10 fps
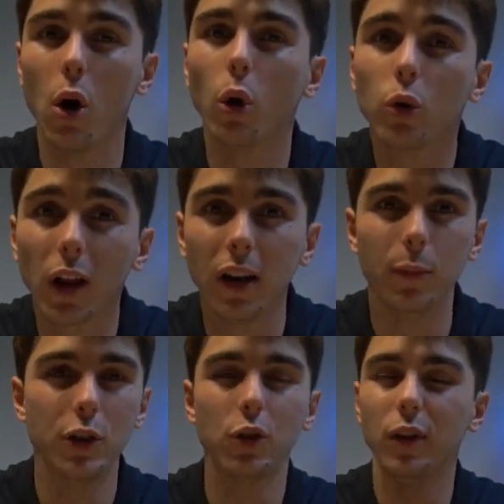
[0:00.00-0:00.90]

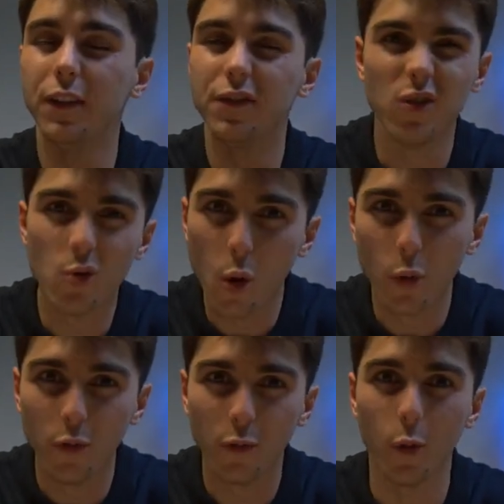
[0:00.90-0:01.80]
auto-calibration leaves no
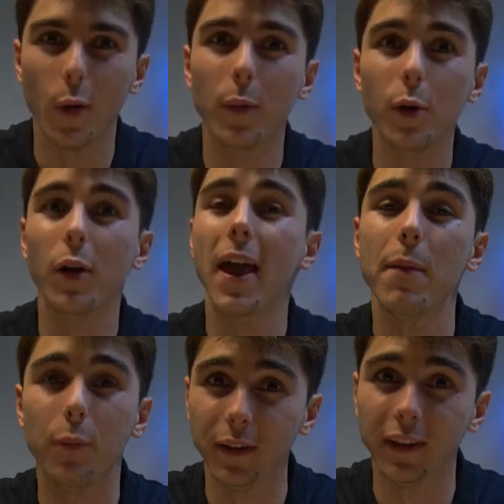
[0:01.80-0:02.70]
room for error
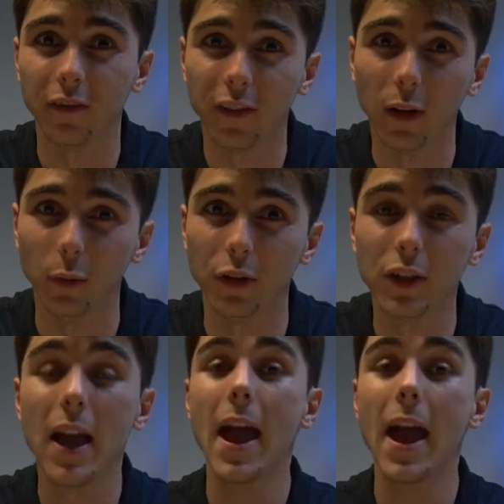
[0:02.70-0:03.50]
and printing failures,